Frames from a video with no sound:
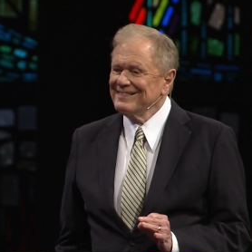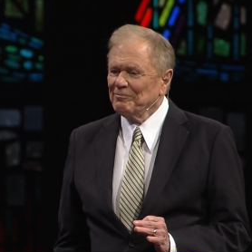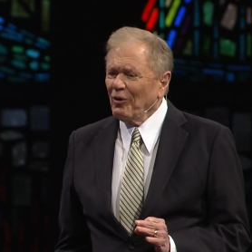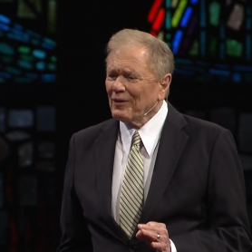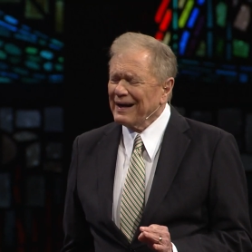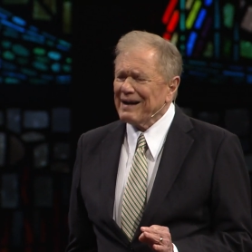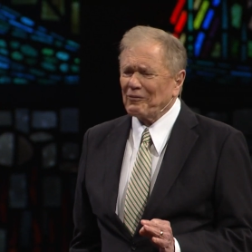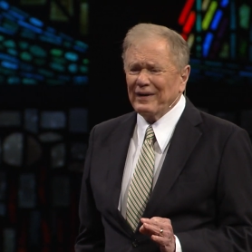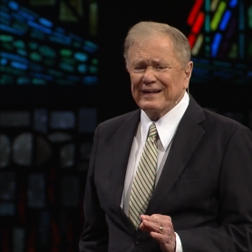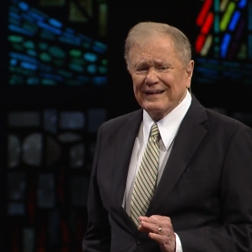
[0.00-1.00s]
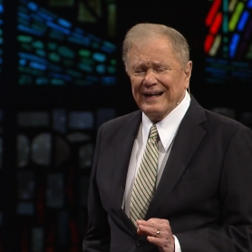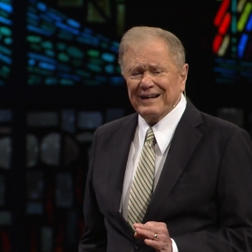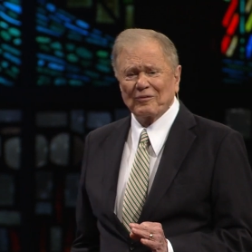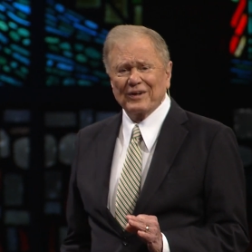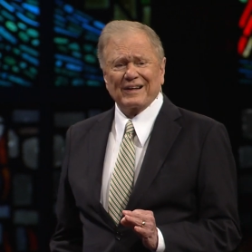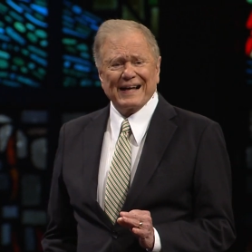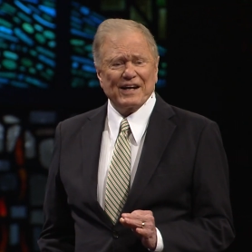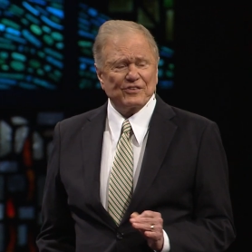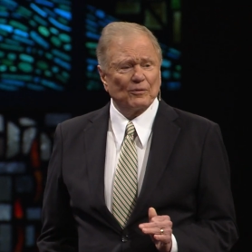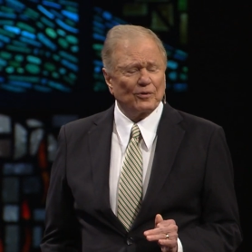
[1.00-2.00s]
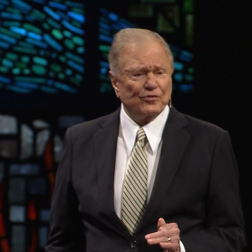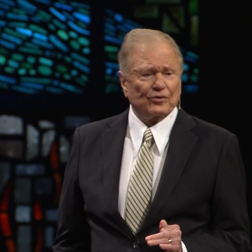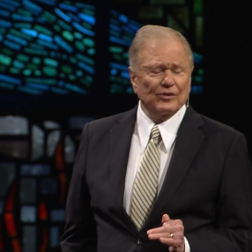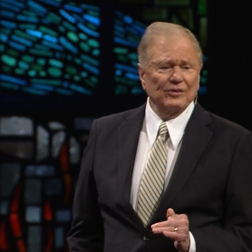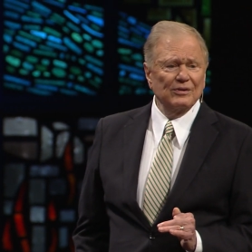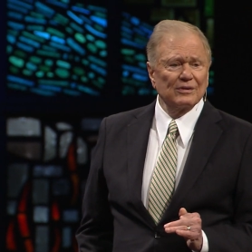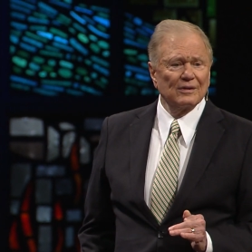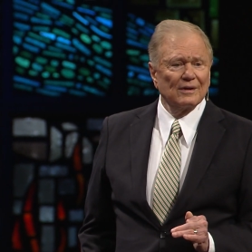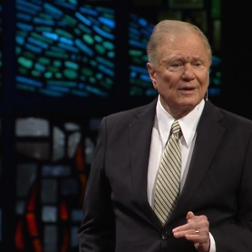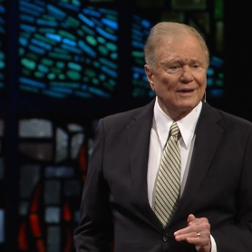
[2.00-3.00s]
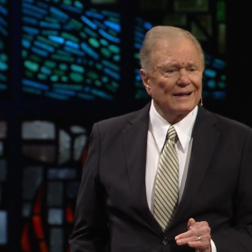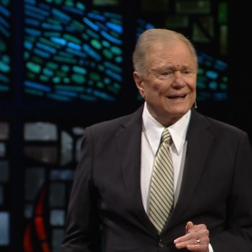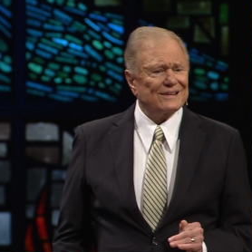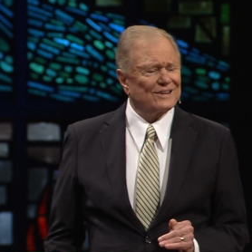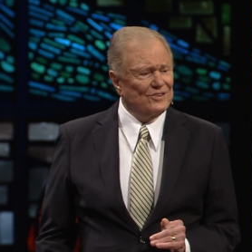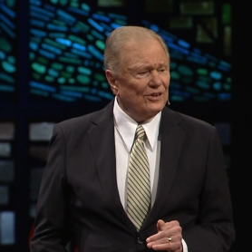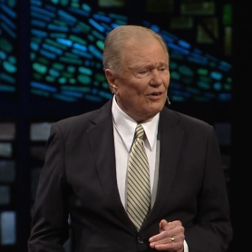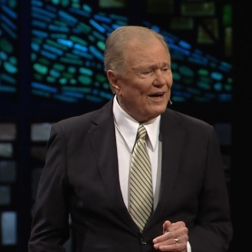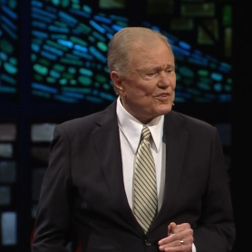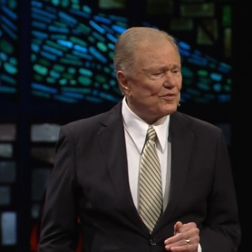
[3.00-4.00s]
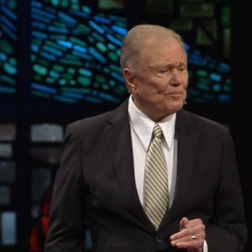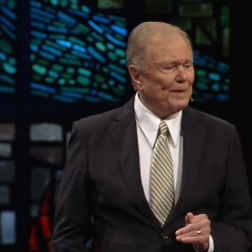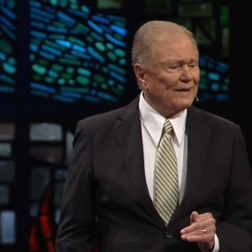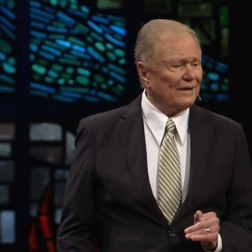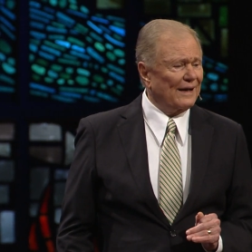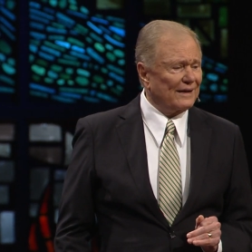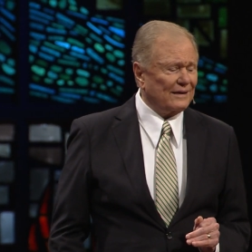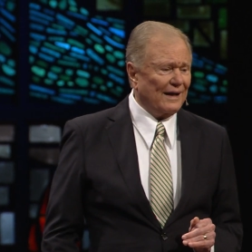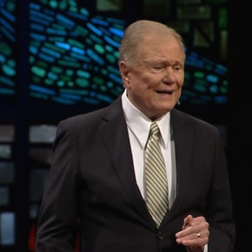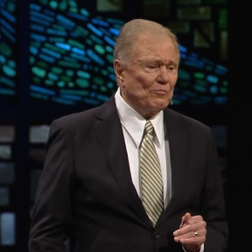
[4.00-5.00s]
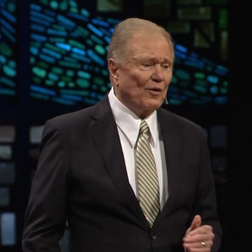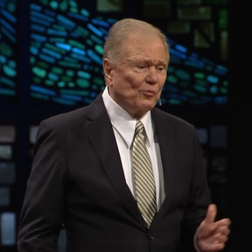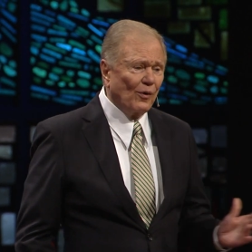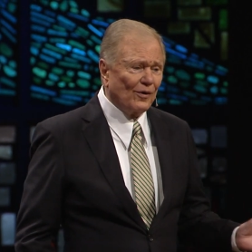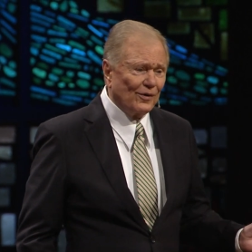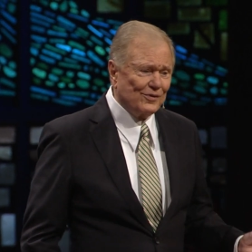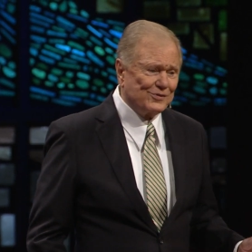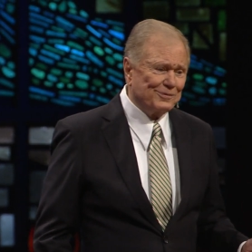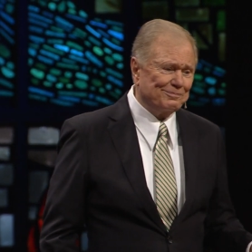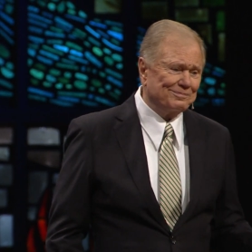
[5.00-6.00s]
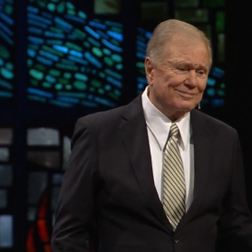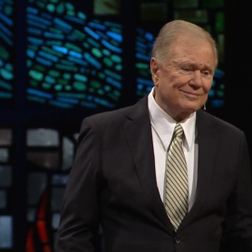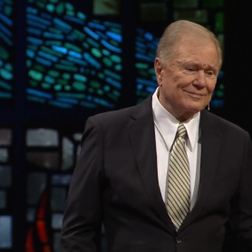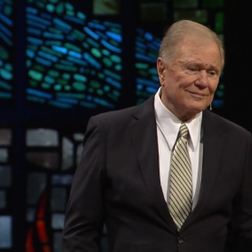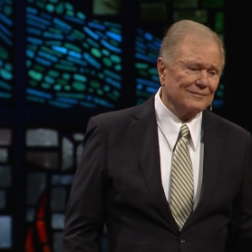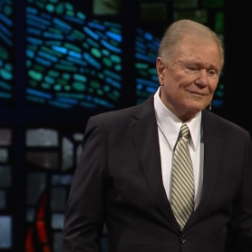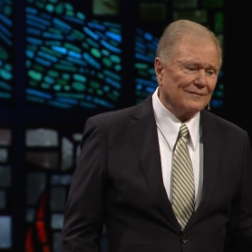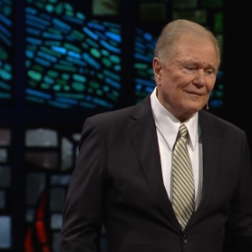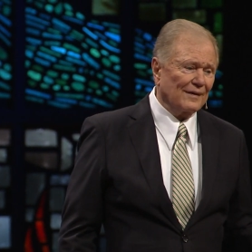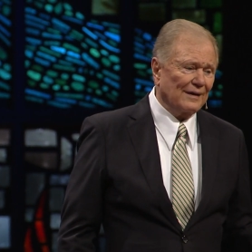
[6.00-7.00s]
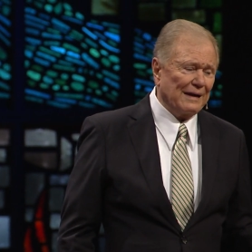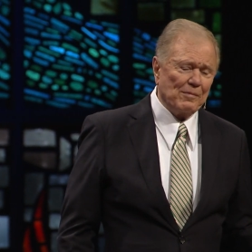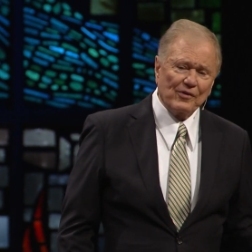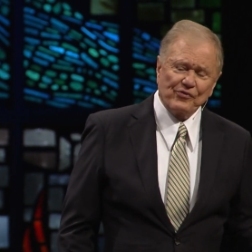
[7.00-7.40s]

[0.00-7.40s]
Boy, when I read that and realized it was true, I said, I spent a lot of time with words. I'm a